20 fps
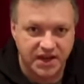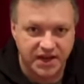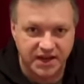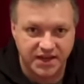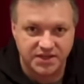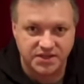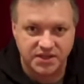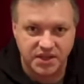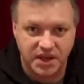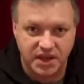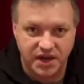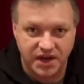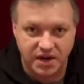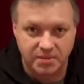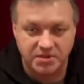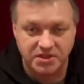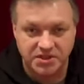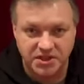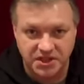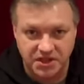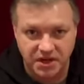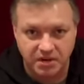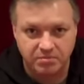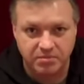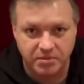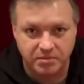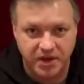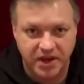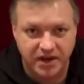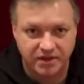it is a limited
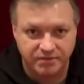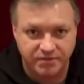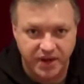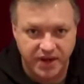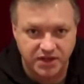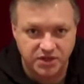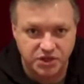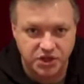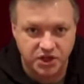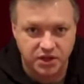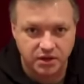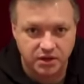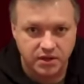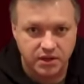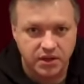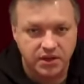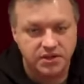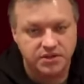number manufacture.